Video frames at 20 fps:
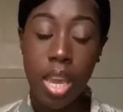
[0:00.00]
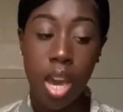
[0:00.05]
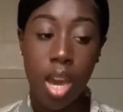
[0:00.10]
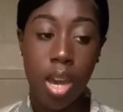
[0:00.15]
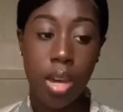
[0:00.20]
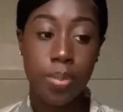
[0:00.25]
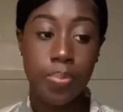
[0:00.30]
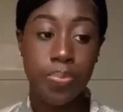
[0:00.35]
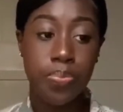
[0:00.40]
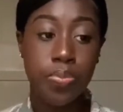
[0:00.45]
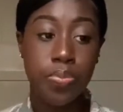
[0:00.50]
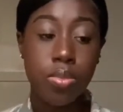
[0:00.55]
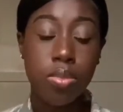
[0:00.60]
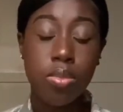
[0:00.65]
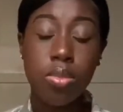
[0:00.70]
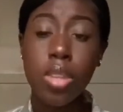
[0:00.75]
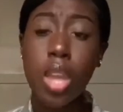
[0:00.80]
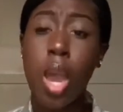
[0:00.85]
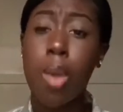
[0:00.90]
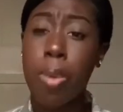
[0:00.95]
Um,
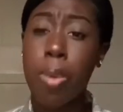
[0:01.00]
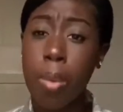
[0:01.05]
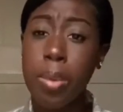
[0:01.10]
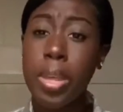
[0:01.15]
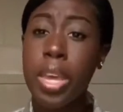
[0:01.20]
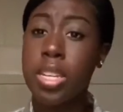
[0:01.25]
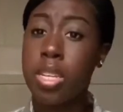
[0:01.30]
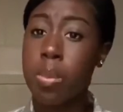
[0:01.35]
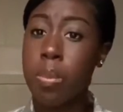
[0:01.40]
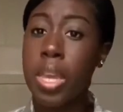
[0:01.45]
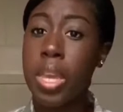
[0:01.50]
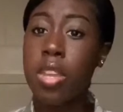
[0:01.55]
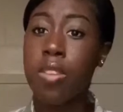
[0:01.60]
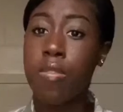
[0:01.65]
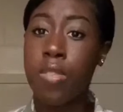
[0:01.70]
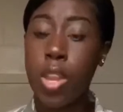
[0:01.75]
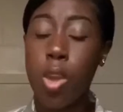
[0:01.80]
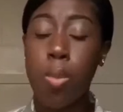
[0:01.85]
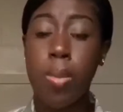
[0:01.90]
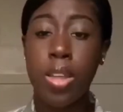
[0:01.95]
I'll probably end up making a
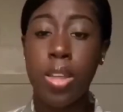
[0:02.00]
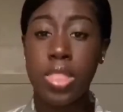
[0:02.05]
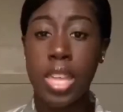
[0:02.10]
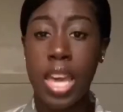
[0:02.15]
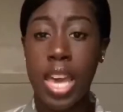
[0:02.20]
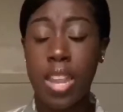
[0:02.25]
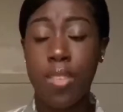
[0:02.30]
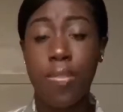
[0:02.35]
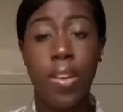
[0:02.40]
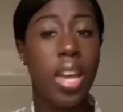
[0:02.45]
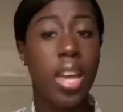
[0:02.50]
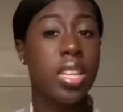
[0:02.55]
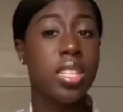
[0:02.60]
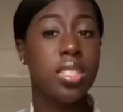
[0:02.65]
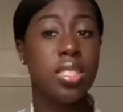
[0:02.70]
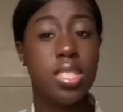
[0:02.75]
video about that if I